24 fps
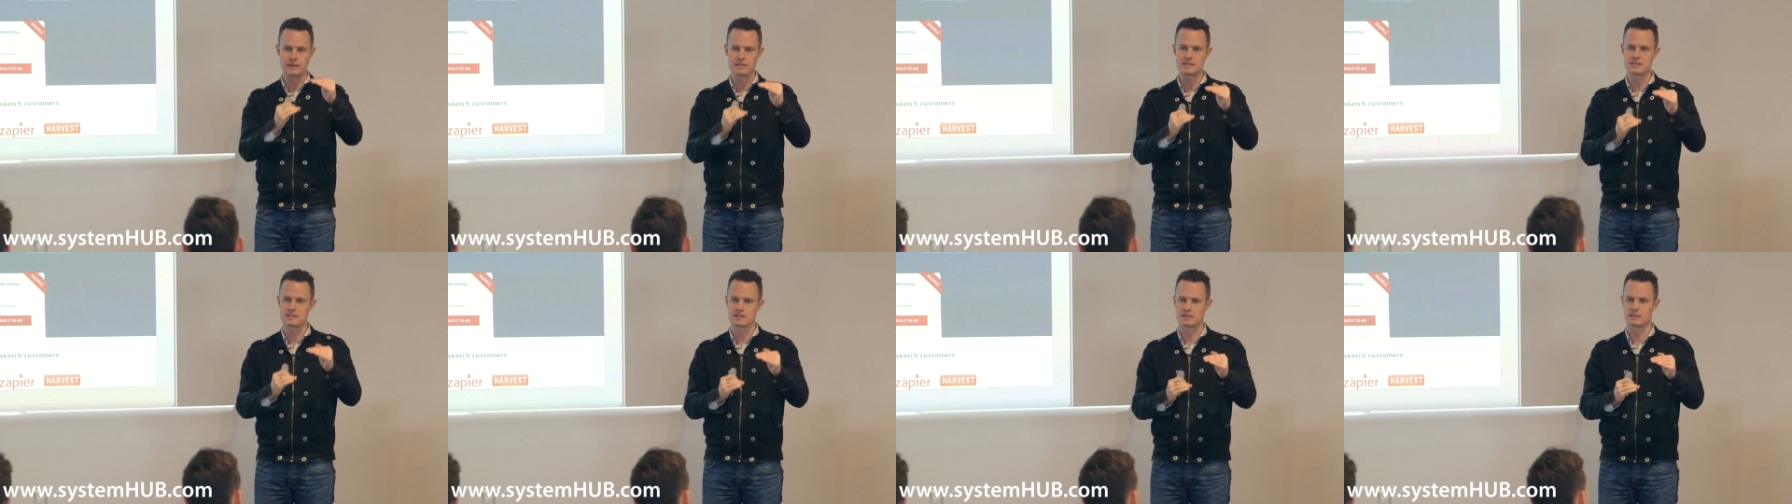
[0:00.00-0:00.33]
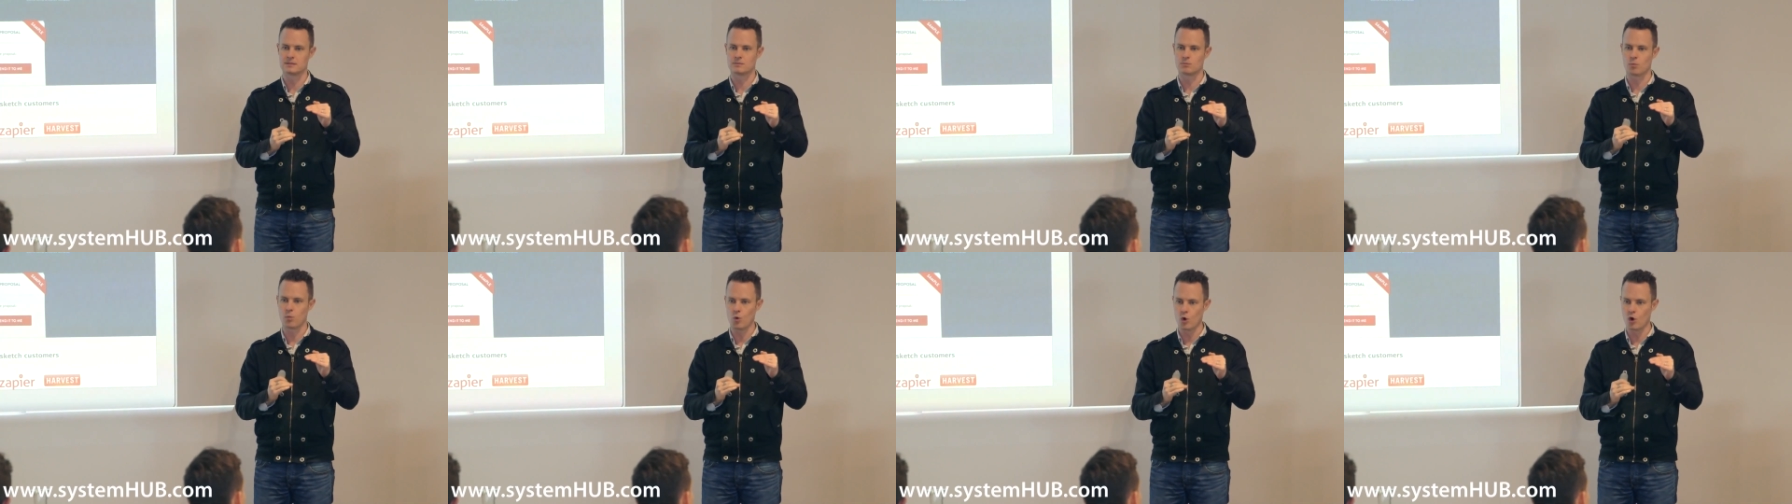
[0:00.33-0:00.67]
bits
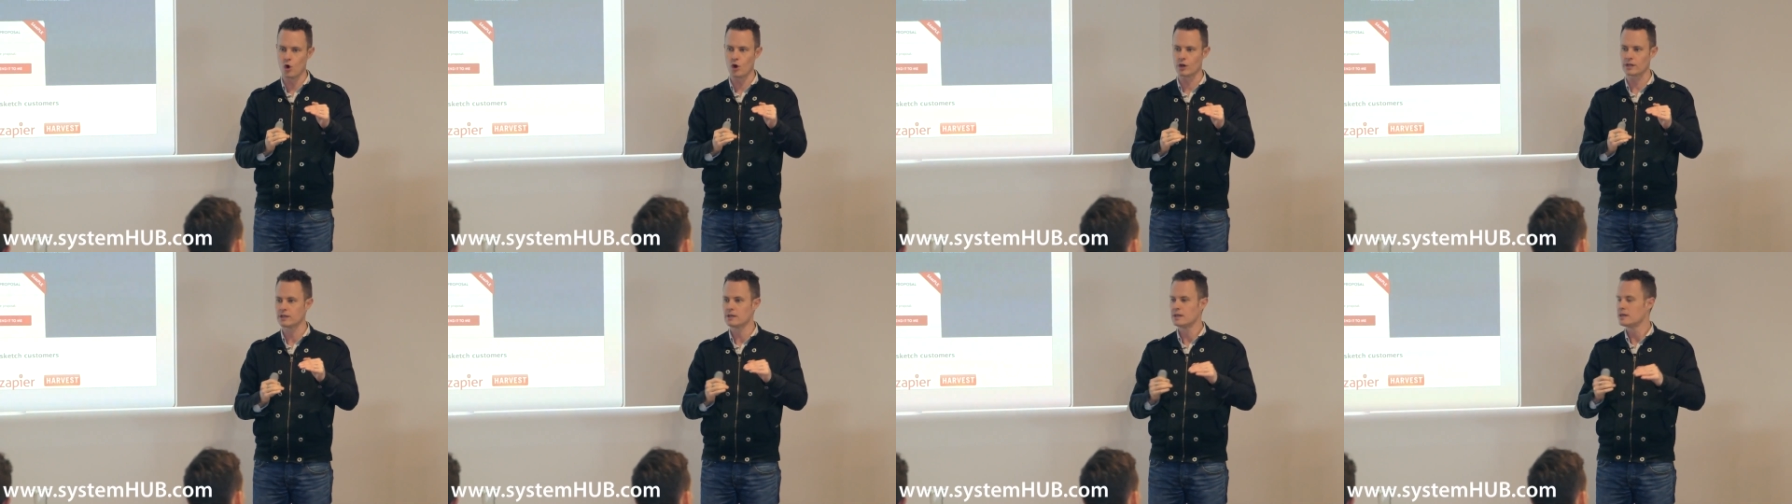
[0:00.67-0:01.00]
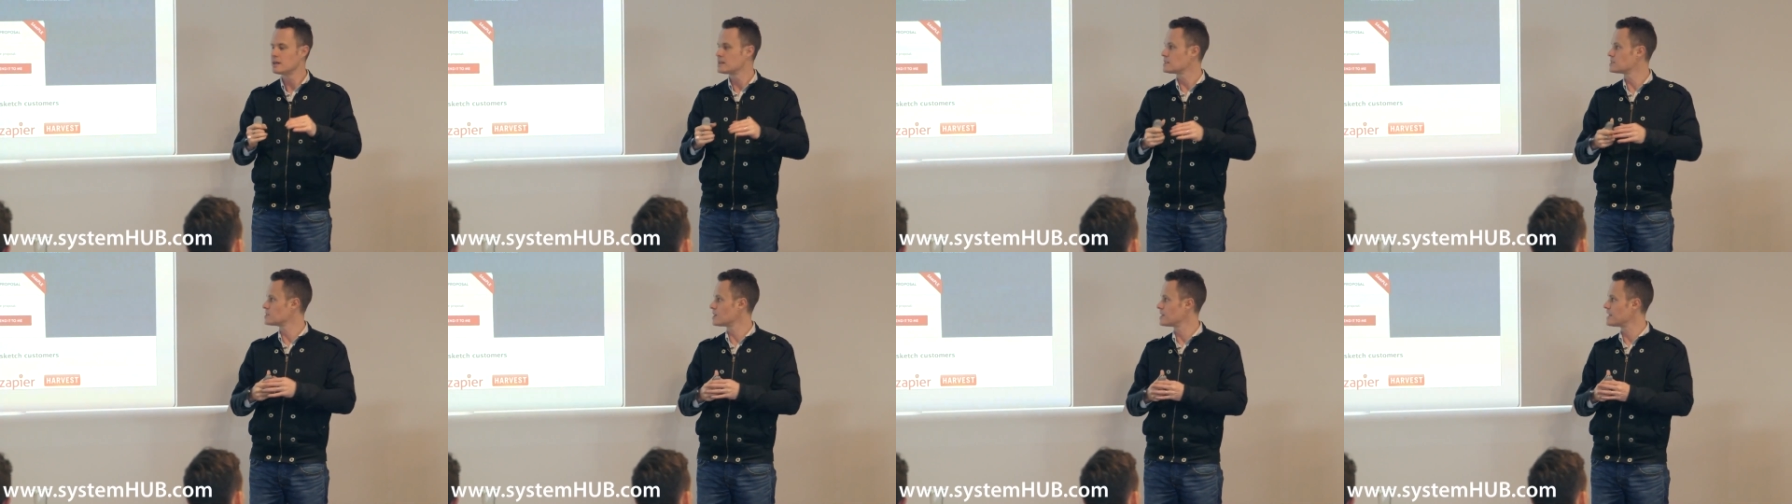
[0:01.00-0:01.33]
that work.
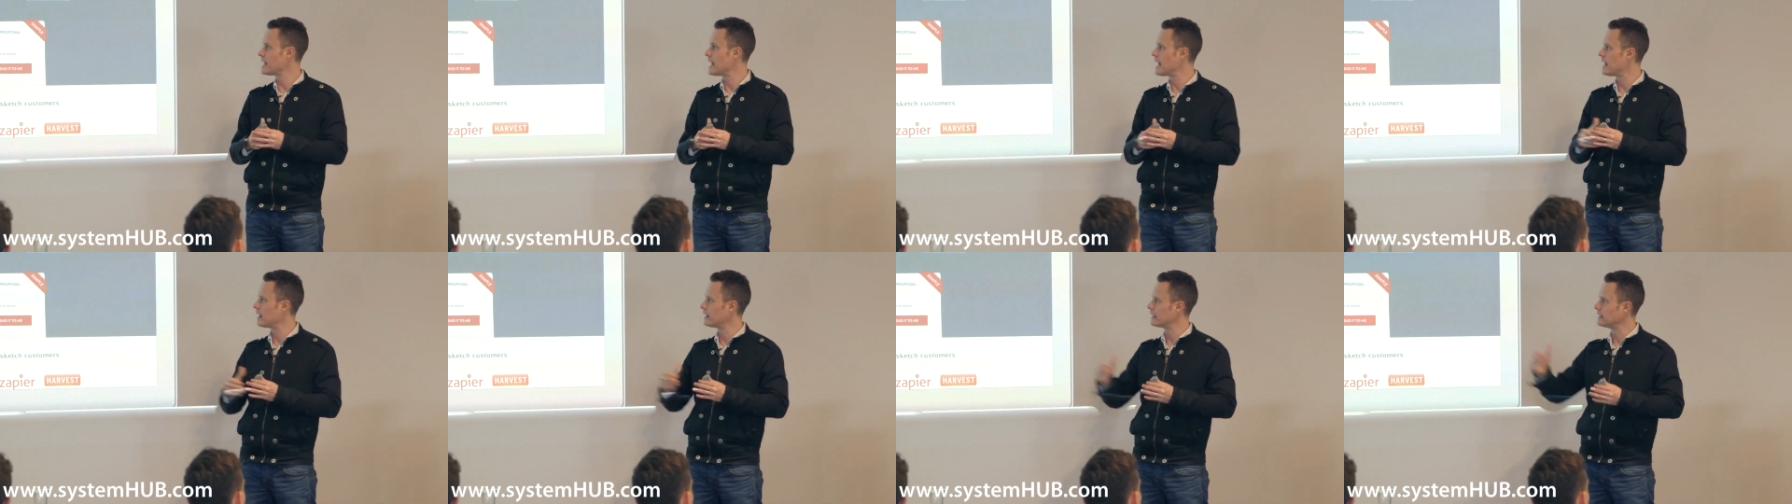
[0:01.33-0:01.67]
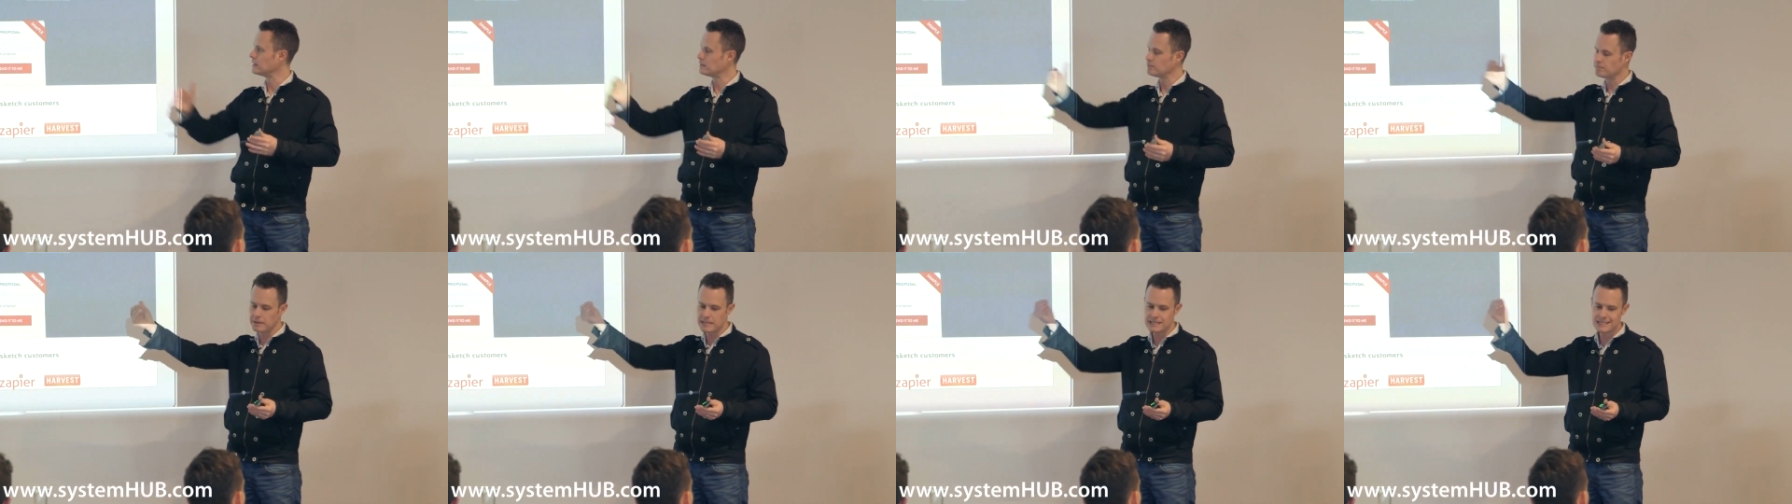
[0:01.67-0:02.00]
And so now
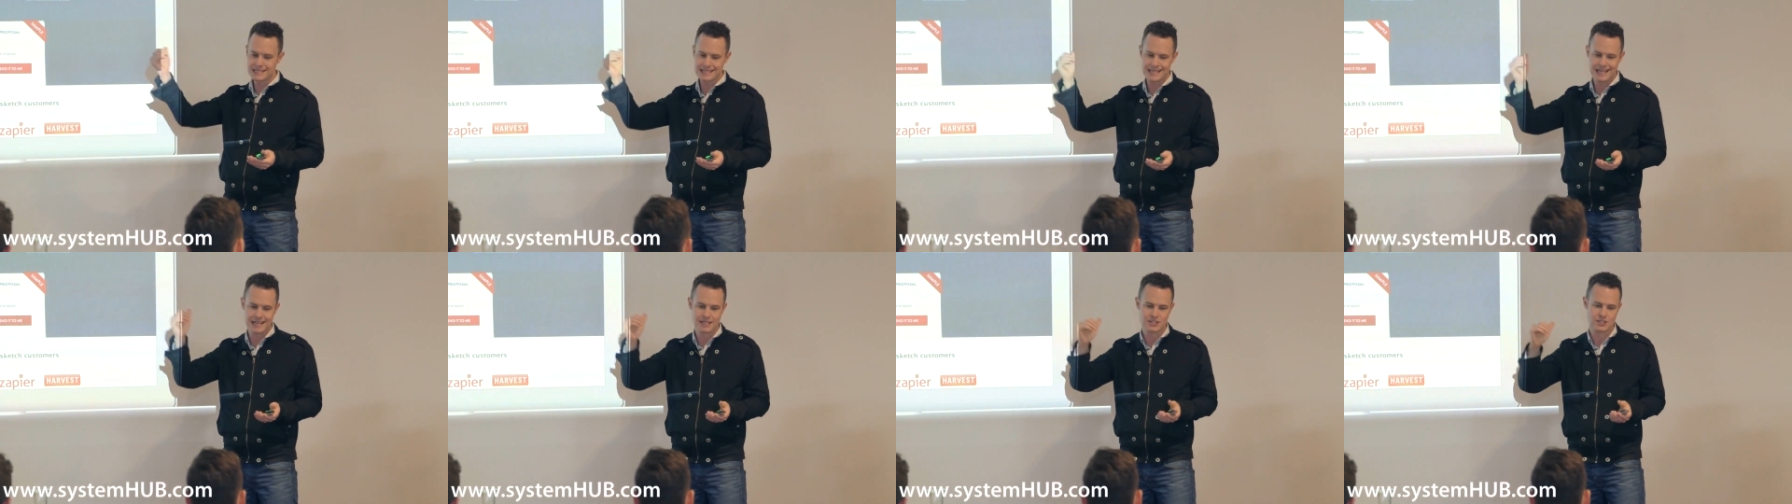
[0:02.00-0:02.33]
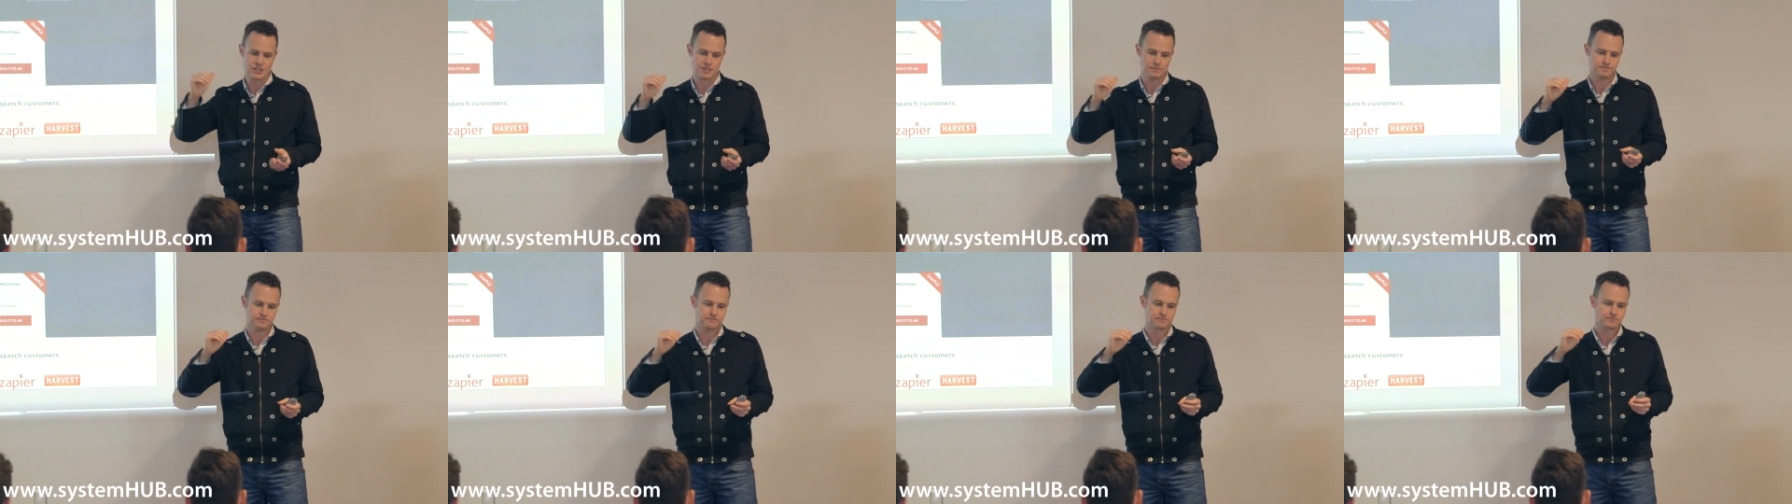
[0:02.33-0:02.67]
in
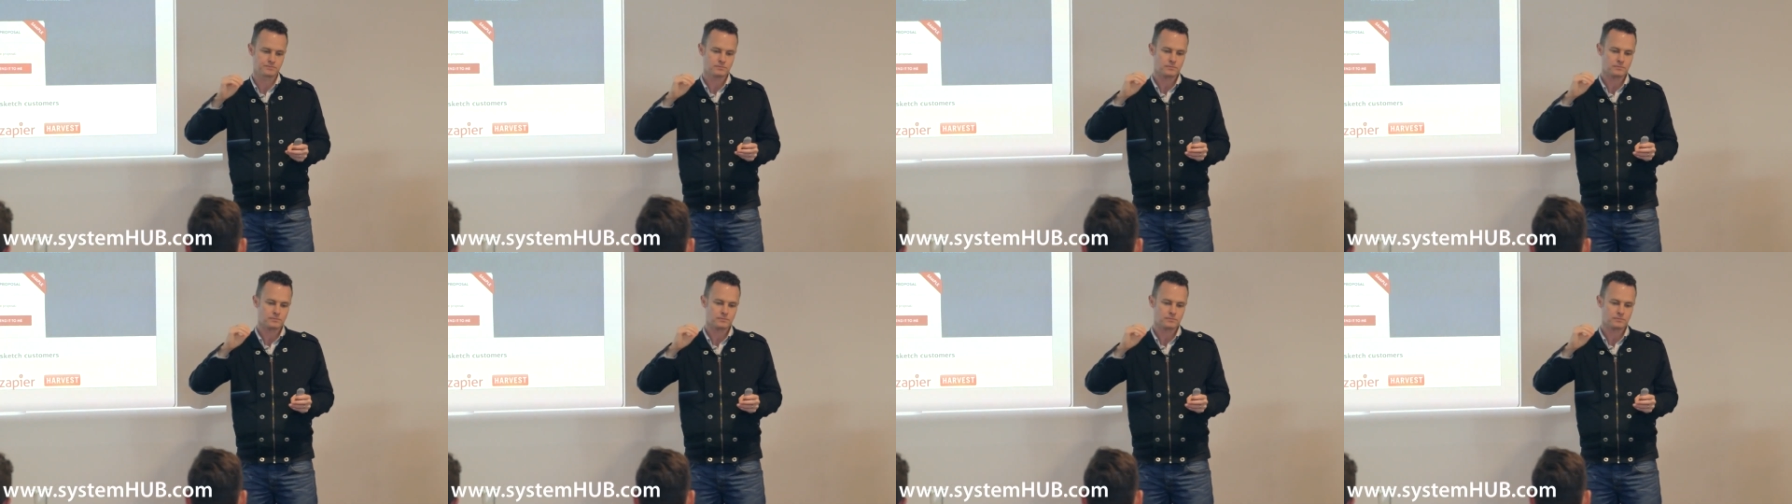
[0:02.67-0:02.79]
BidSketch,